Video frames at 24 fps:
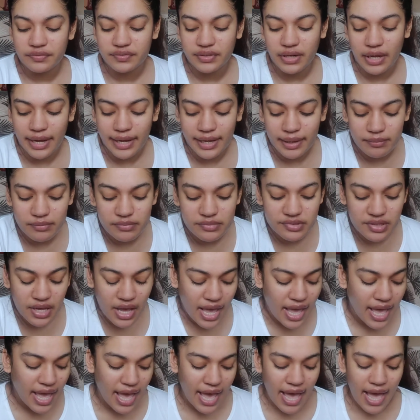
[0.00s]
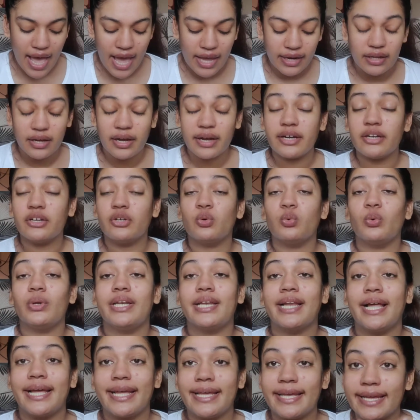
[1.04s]
of times and I do
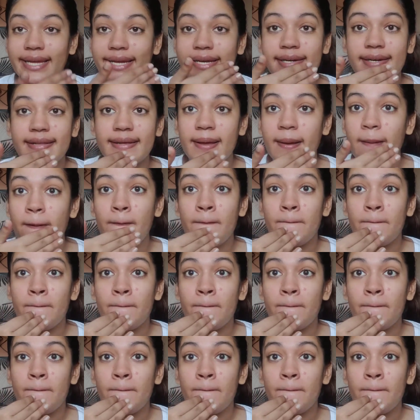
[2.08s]
like it.